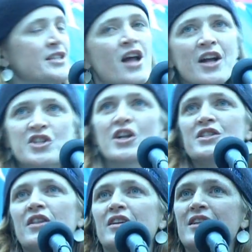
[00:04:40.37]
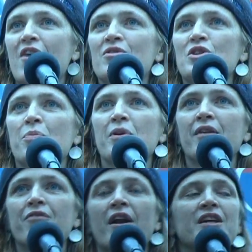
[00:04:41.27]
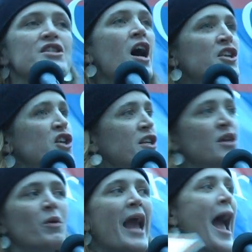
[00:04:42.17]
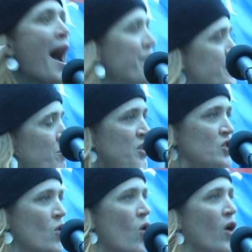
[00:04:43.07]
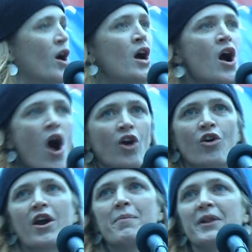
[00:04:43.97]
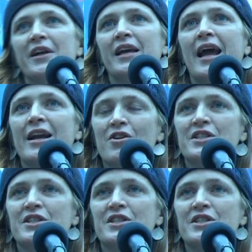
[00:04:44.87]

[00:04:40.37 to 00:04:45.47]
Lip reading: it's not just that the terrorists are proliferating, it's not just that we have to restore our credibility and our